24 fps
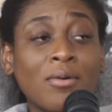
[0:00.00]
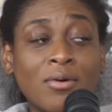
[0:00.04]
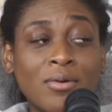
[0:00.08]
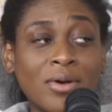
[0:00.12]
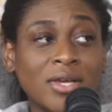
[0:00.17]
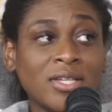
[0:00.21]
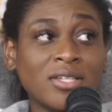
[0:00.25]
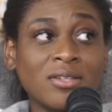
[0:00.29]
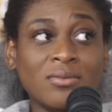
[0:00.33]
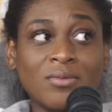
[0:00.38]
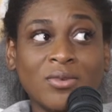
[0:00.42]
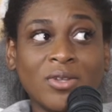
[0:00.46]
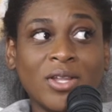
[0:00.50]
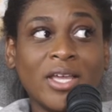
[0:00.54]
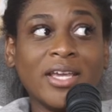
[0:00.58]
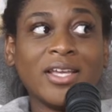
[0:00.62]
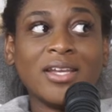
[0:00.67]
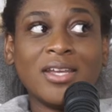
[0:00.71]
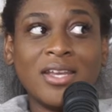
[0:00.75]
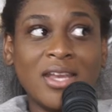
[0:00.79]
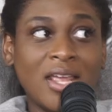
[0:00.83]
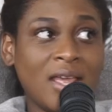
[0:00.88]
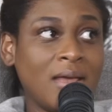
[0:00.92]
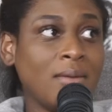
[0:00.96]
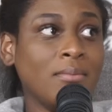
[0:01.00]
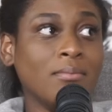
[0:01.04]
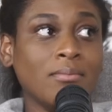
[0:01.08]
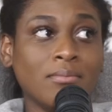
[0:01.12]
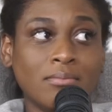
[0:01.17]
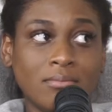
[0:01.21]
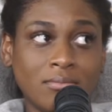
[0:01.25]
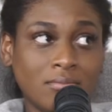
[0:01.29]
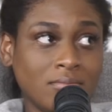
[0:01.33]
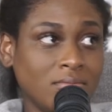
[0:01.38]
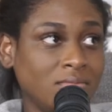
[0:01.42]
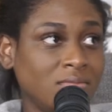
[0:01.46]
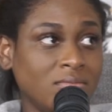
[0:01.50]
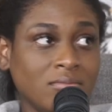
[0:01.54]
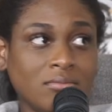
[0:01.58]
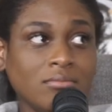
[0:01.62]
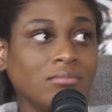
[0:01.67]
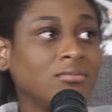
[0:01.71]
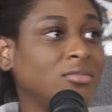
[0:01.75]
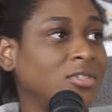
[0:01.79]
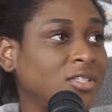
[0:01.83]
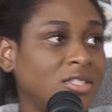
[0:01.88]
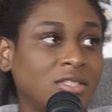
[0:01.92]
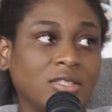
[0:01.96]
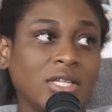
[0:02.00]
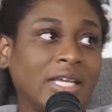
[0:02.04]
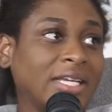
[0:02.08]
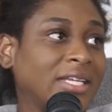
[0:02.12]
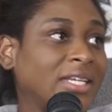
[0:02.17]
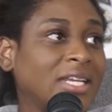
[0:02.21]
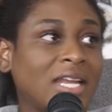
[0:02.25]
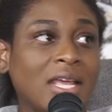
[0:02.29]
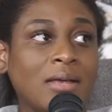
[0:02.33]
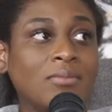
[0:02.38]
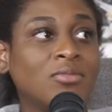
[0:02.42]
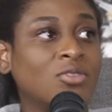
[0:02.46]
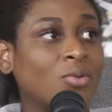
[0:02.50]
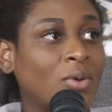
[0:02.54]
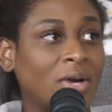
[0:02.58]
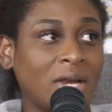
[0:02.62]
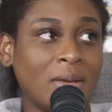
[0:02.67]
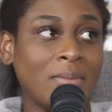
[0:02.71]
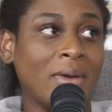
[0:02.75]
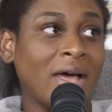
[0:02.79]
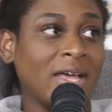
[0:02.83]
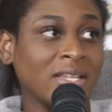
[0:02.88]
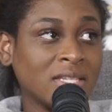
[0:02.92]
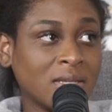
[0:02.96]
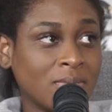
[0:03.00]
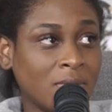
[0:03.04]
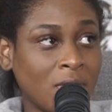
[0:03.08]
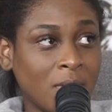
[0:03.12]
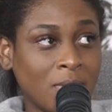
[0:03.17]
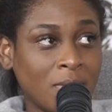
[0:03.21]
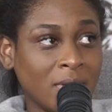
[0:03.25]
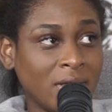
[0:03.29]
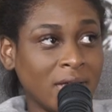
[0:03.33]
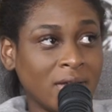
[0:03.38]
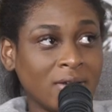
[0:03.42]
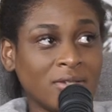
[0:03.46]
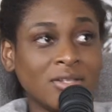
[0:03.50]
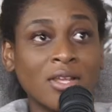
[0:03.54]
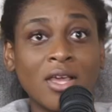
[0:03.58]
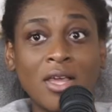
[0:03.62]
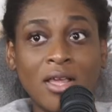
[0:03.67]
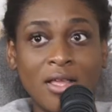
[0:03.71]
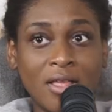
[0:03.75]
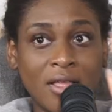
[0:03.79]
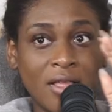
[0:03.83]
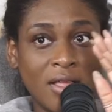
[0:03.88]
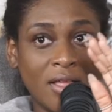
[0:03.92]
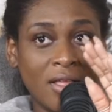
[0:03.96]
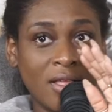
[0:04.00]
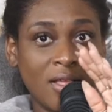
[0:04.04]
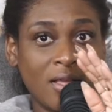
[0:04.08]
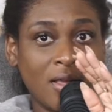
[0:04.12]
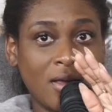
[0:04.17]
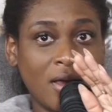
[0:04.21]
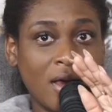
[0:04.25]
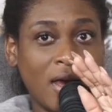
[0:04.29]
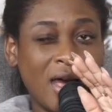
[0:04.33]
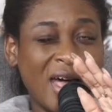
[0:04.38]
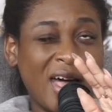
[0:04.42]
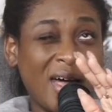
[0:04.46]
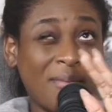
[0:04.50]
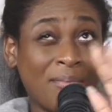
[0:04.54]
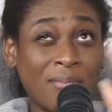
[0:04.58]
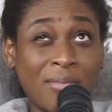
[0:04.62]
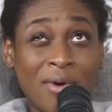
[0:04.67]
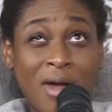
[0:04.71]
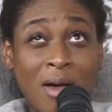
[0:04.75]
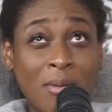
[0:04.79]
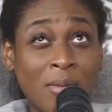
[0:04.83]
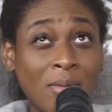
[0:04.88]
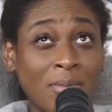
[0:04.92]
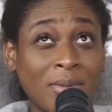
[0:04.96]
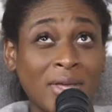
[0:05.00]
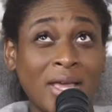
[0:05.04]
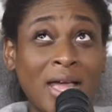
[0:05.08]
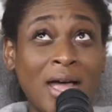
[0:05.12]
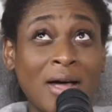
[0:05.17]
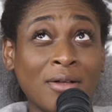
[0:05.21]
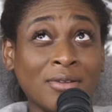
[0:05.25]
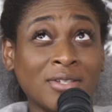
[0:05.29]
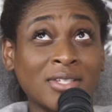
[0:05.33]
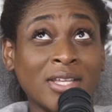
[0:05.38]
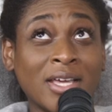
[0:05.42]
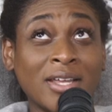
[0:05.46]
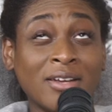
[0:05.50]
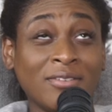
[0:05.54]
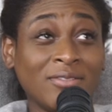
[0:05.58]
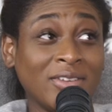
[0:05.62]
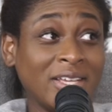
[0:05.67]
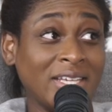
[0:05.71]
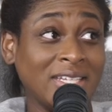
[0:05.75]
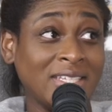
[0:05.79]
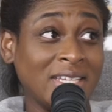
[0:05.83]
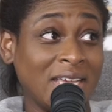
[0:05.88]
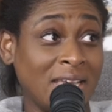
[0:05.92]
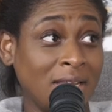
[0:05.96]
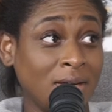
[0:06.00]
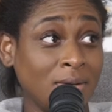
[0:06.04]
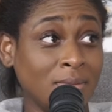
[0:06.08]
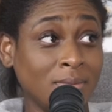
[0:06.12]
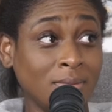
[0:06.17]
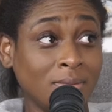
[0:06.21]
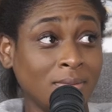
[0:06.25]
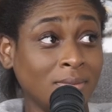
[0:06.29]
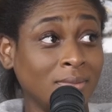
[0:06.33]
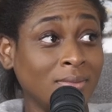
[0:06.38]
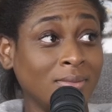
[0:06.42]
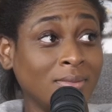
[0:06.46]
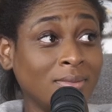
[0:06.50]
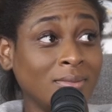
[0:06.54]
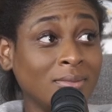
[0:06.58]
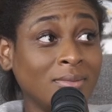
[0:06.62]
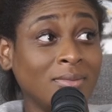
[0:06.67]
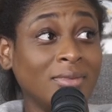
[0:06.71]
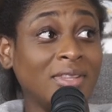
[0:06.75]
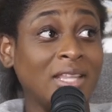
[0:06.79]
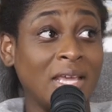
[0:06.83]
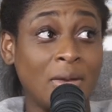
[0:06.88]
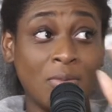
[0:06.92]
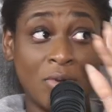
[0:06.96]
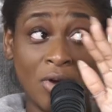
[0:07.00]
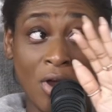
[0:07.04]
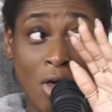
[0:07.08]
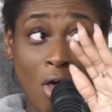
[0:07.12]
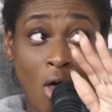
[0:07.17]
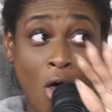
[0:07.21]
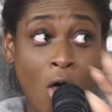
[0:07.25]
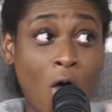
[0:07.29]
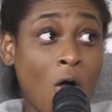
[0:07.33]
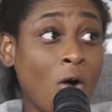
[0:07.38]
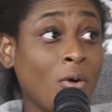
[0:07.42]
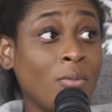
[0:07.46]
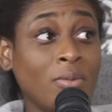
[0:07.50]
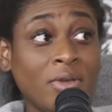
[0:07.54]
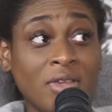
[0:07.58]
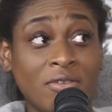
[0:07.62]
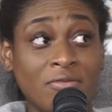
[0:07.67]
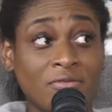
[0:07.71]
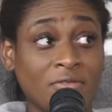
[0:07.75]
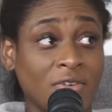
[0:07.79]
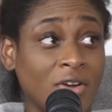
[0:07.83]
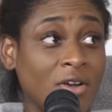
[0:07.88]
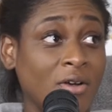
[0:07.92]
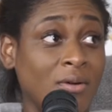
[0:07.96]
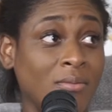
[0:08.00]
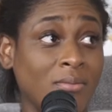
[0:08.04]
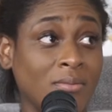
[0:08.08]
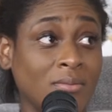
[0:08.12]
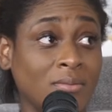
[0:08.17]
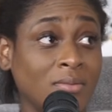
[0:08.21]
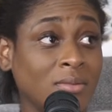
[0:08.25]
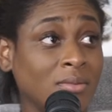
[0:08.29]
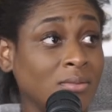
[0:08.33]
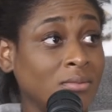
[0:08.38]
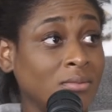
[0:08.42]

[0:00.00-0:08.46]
quiz and were like, name, like, name 20 basketball players, probably outside of like Tatum they would all be from